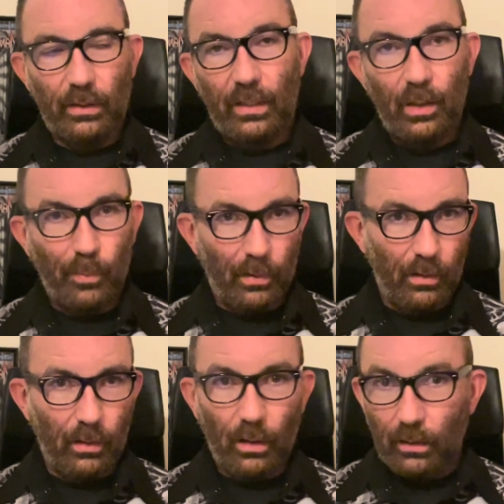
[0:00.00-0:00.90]
keep
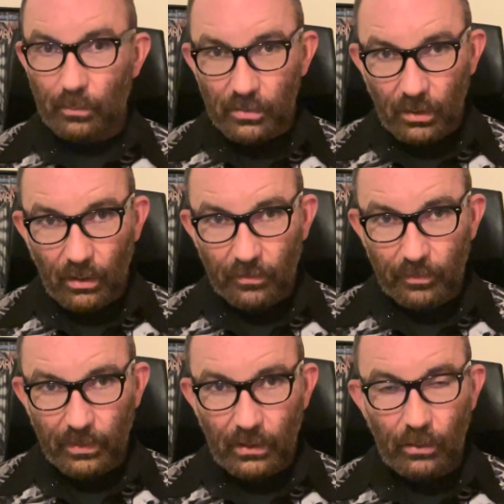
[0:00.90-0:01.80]
her arms off
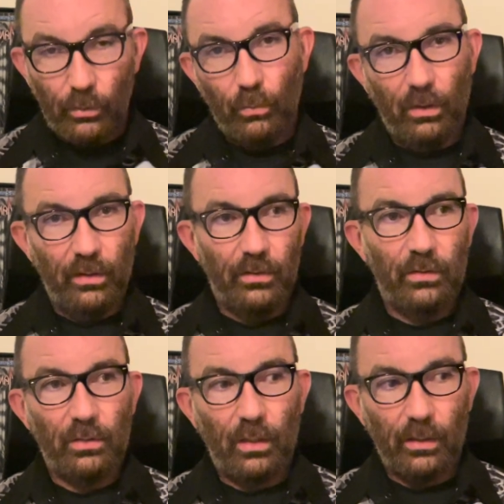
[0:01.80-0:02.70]
me, who wanted to
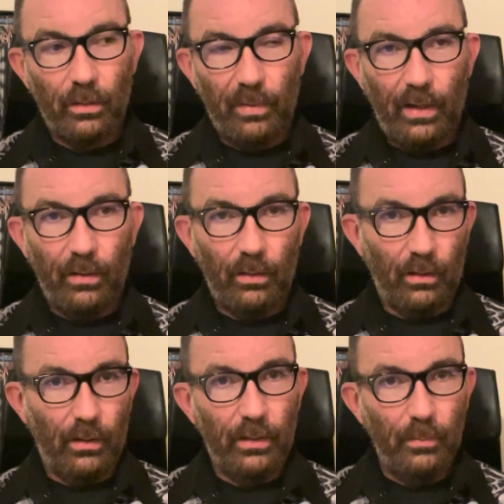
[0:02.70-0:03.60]
talk about
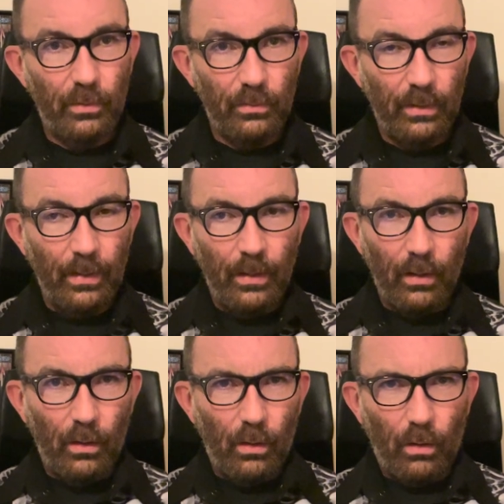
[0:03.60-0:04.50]
our honeymoon?
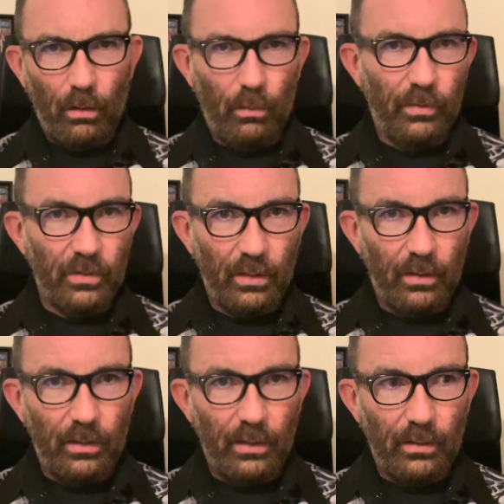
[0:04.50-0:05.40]
Or was I
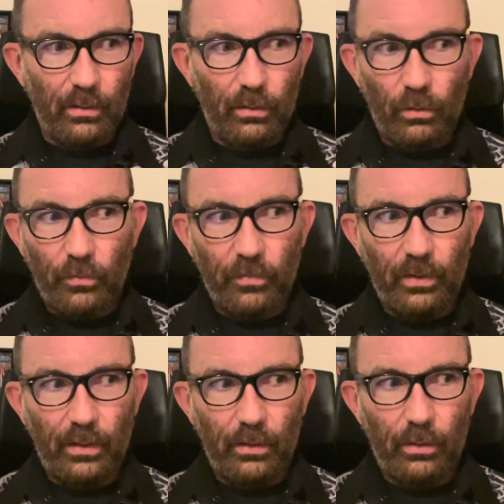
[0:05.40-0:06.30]
going to get the
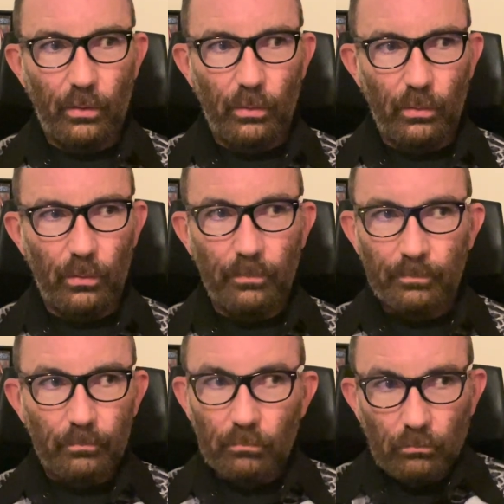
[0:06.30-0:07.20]
girlfriend who
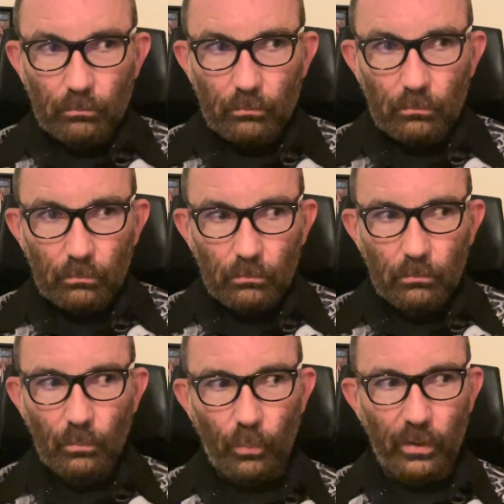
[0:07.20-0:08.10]

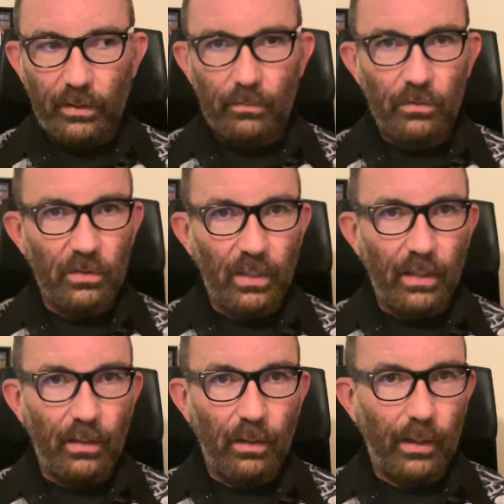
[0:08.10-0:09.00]
wouldn't
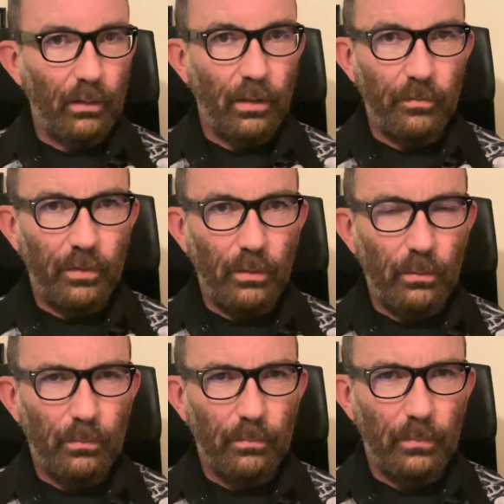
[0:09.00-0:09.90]
say I love
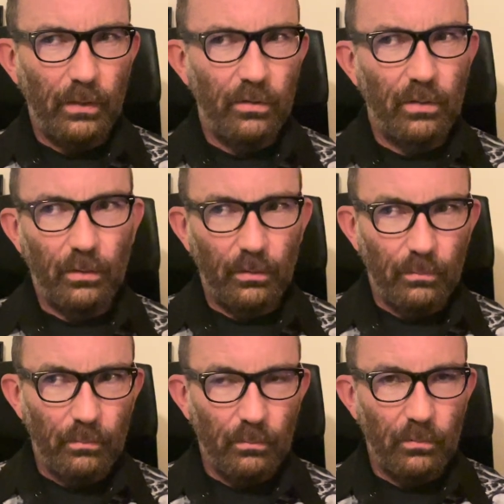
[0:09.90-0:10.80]
you
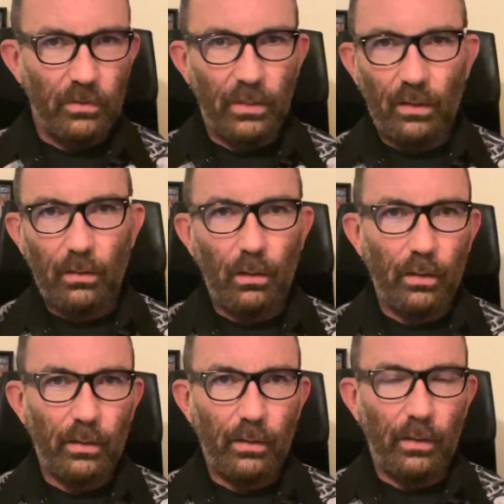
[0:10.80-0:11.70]
until 10
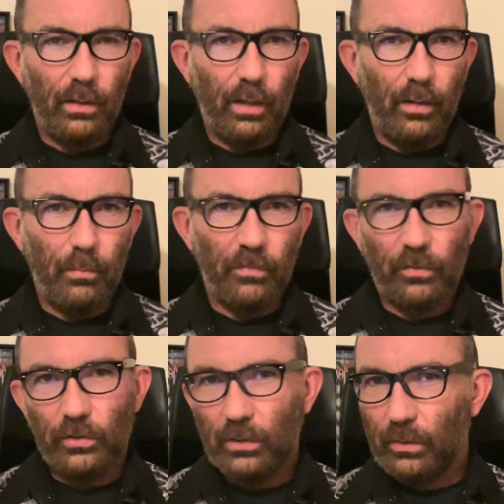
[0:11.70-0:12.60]
o'clock at night
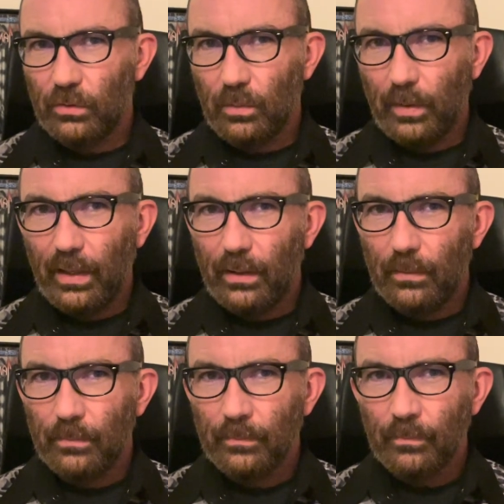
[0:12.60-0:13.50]
before she goes to bed?
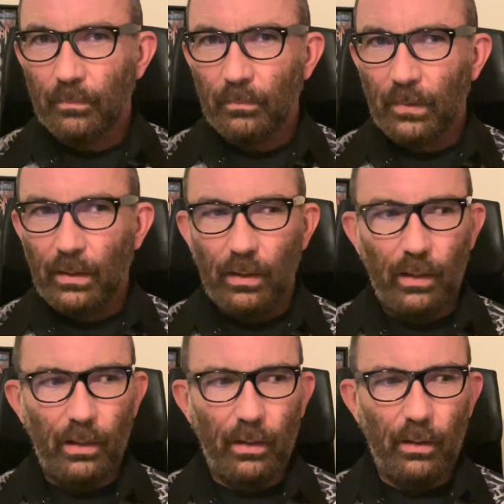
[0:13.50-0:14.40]

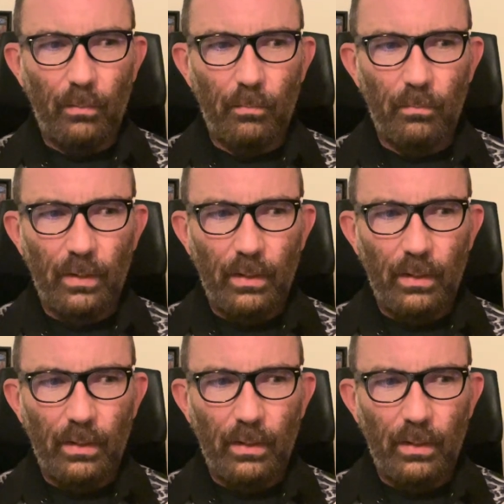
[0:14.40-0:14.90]
And,